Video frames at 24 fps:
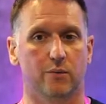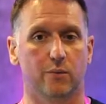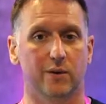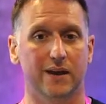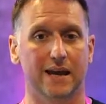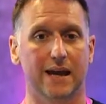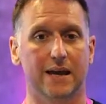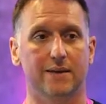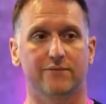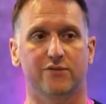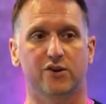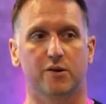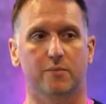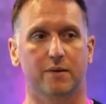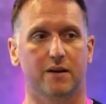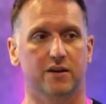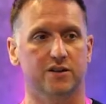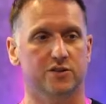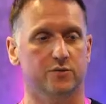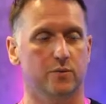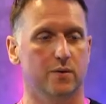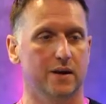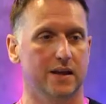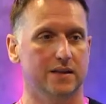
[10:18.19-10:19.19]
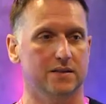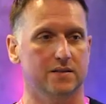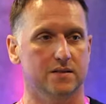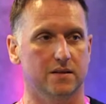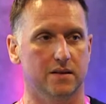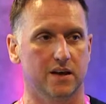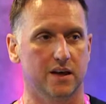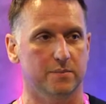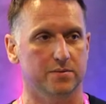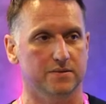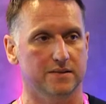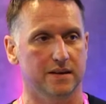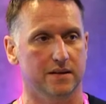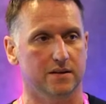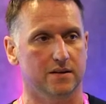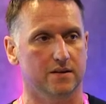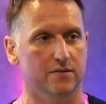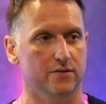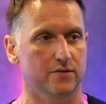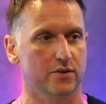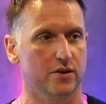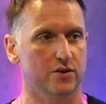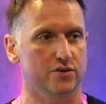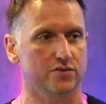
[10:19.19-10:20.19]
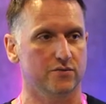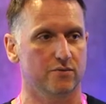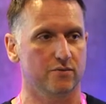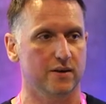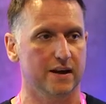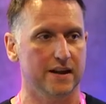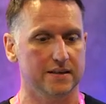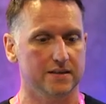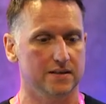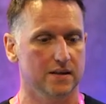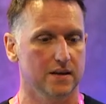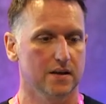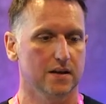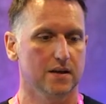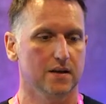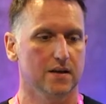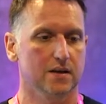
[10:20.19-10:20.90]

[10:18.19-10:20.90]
We aim for about 20 to 30% conversion rate,